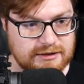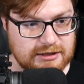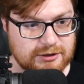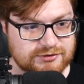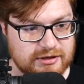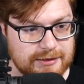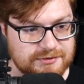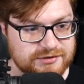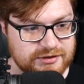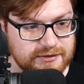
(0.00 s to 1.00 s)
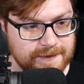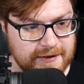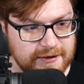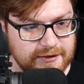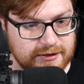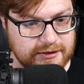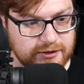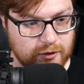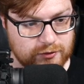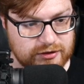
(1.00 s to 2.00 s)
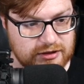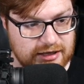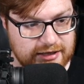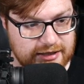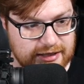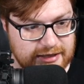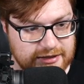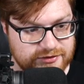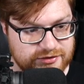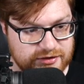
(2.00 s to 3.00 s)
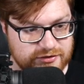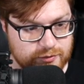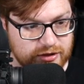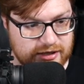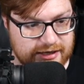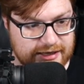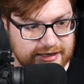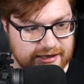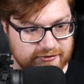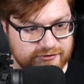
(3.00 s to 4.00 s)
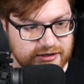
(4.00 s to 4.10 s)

I'll slap this in. And note line eight is where I have